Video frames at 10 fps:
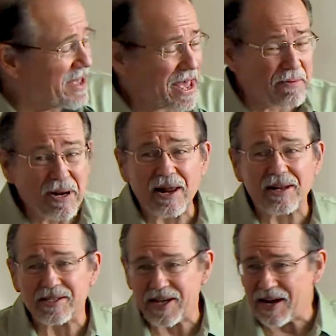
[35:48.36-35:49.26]
Eben
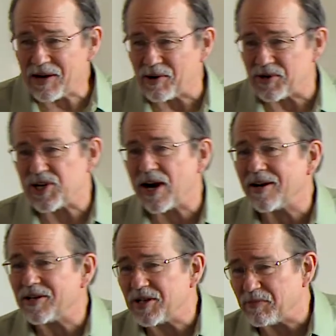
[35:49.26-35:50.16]
Alexander
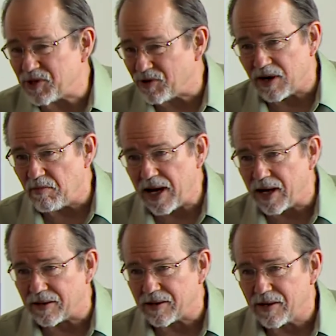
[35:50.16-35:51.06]
challenged him to a
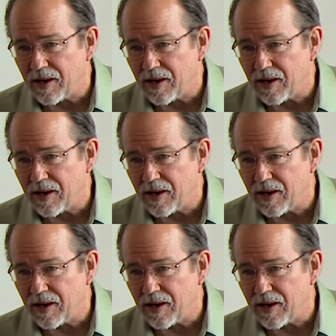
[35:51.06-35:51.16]
debate.